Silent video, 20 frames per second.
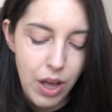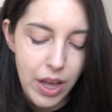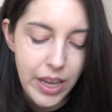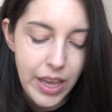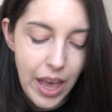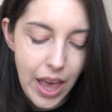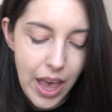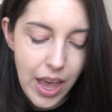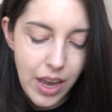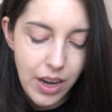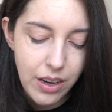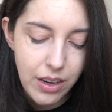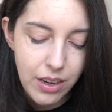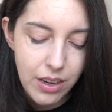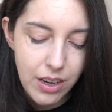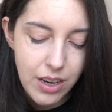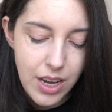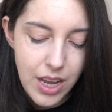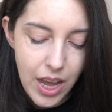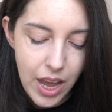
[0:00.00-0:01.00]

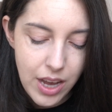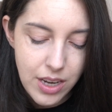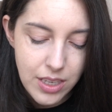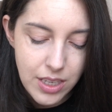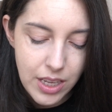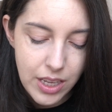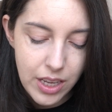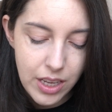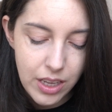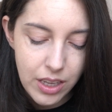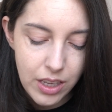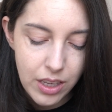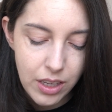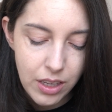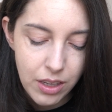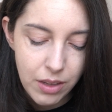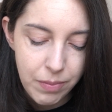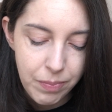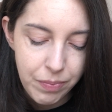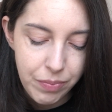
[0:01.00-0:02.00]
again, Niantic,
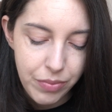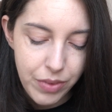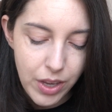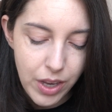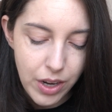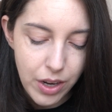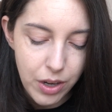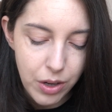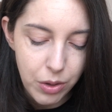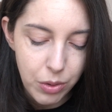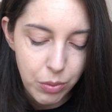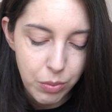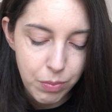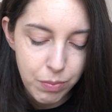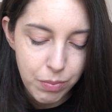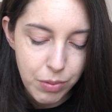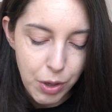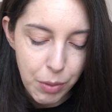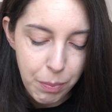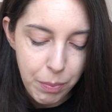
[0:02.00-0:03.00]
you know,
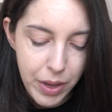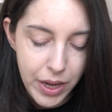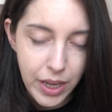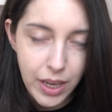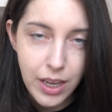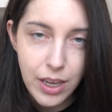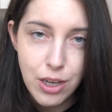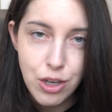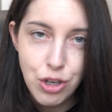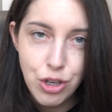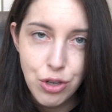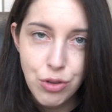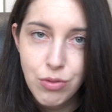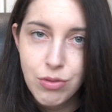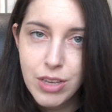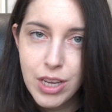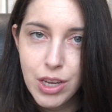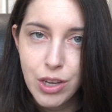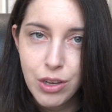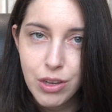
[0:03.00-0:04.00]
you're picking and
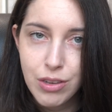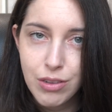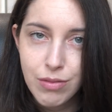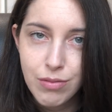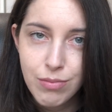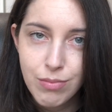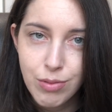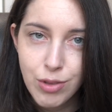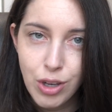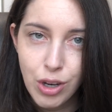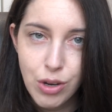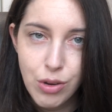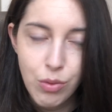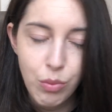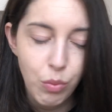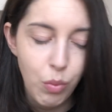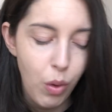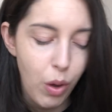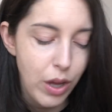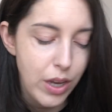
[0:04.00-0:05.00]
choosing
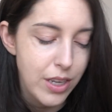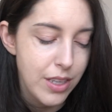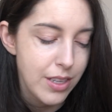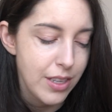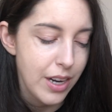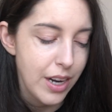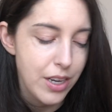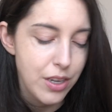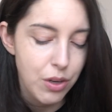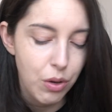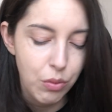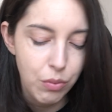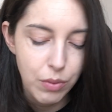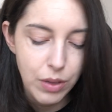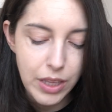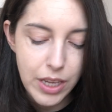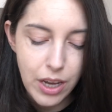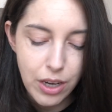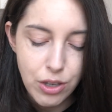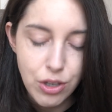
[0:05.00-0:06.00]
certain ones and I don't
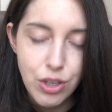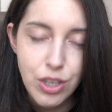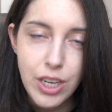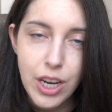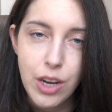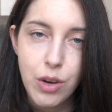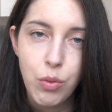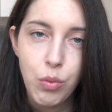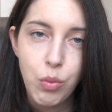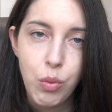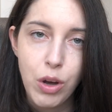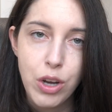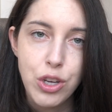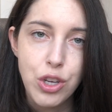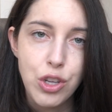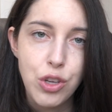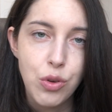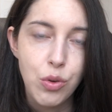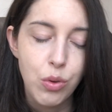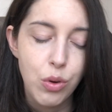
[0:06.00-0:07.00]
really understand
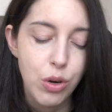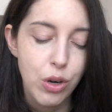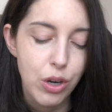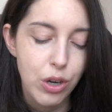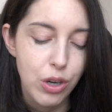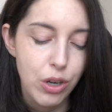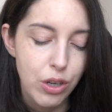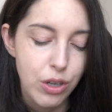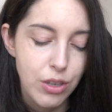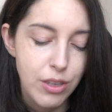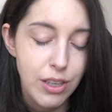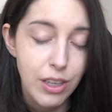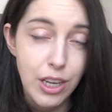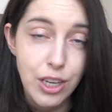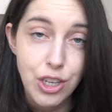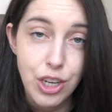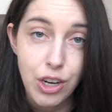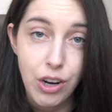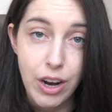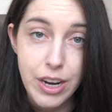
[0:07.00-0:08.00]
what your
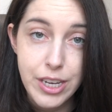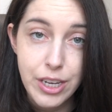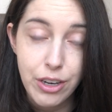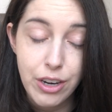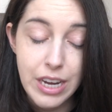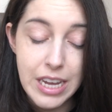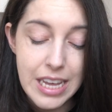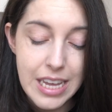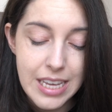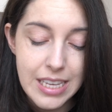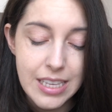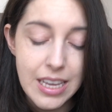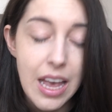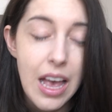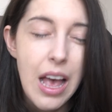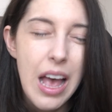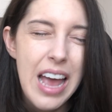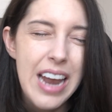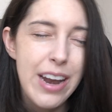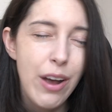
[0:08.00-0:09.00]
selection criteria is.
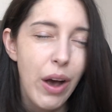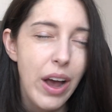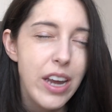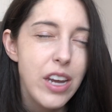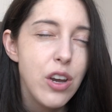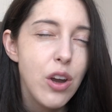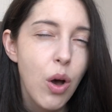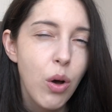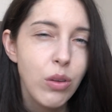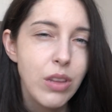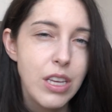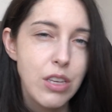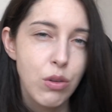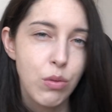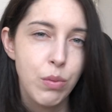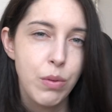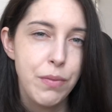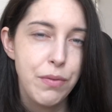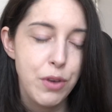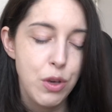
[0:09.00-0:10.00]
Now I know these
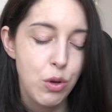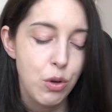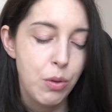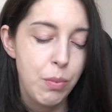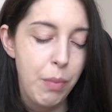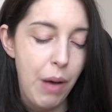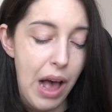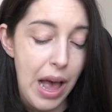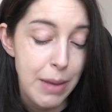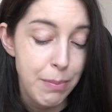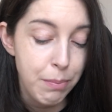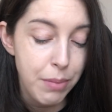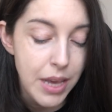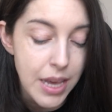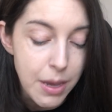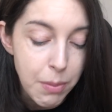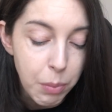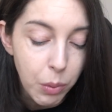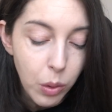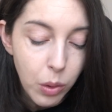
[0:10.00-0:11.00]
are reviewed by
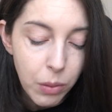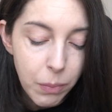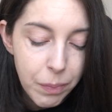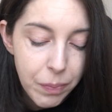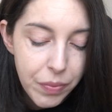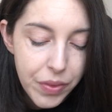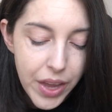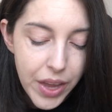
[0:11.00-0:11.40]
people,